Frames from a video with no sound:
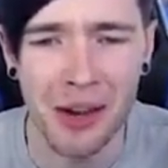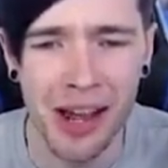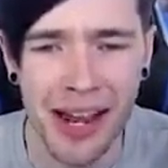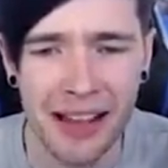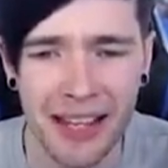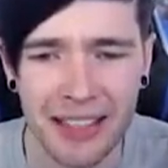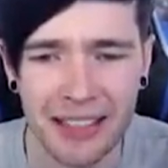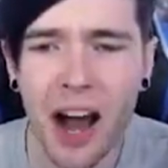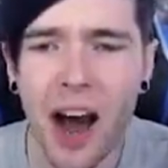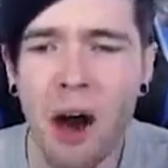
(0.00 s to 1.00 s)
don't like
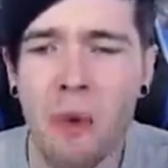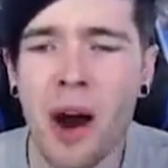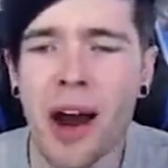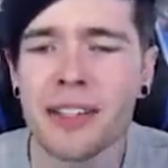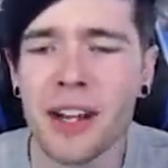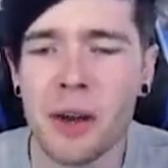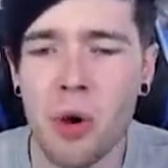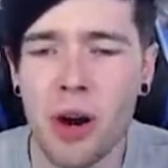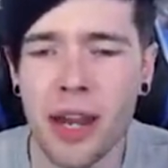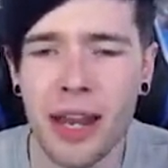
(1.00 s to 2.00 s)
this. Oh, why did I
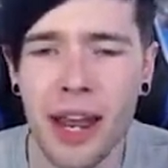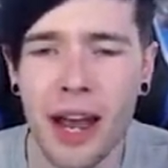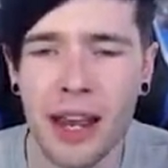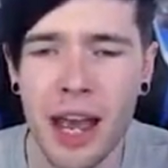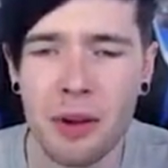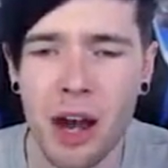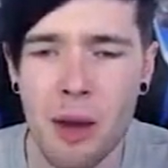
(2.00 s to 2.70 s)
walk in here? Okay, I'm going to